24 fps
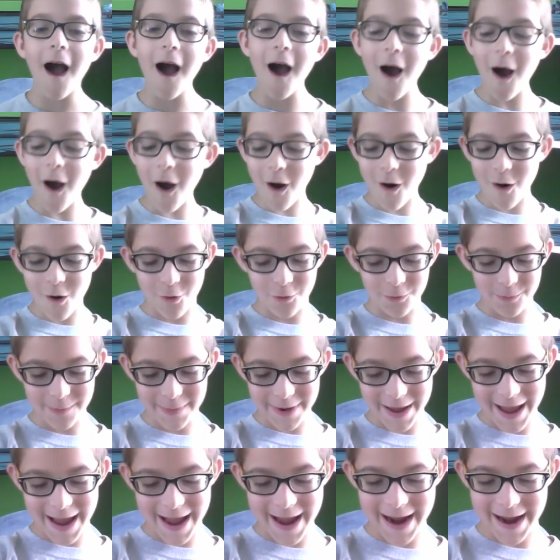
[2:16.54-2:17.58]
Oh,
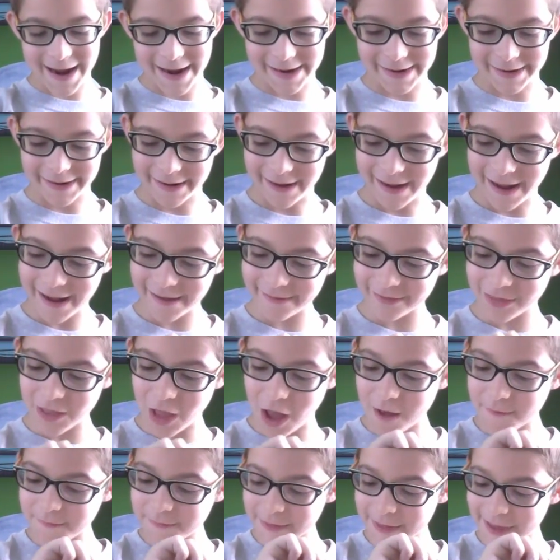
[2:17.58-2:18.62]
man, I
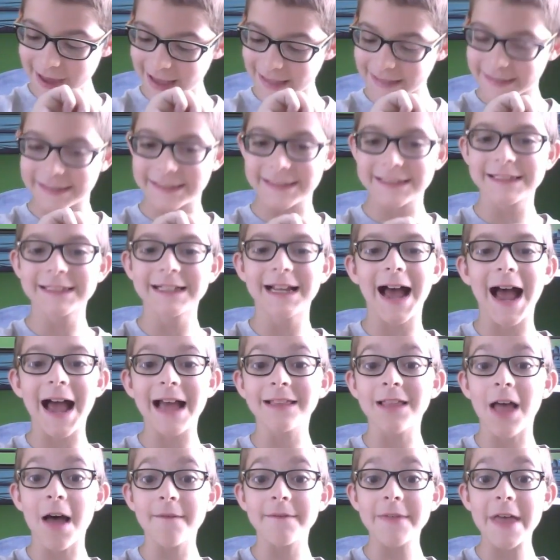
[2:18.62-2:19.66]
love this. I
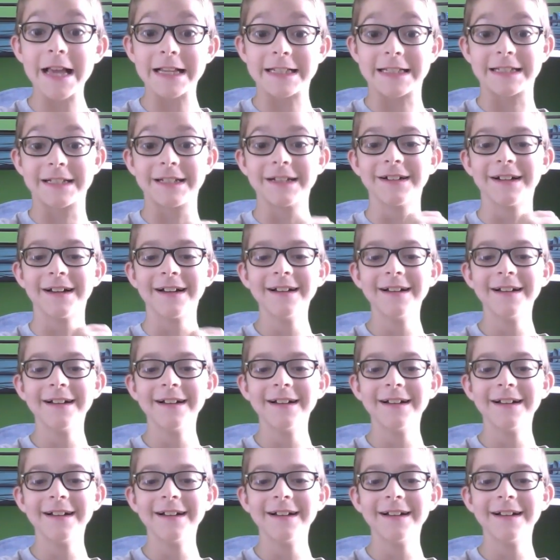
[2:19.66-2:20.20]
love this.